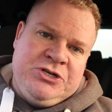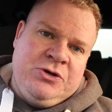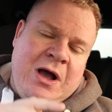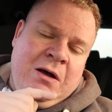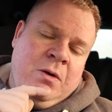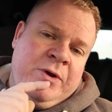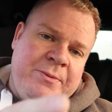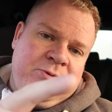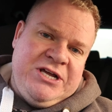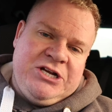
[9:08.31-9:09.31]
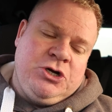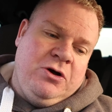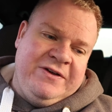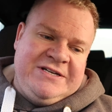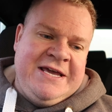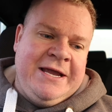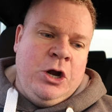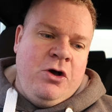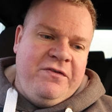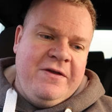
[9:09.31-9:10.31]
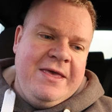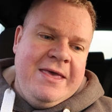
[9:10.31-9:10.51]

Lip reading: to our winter protection offer taking off.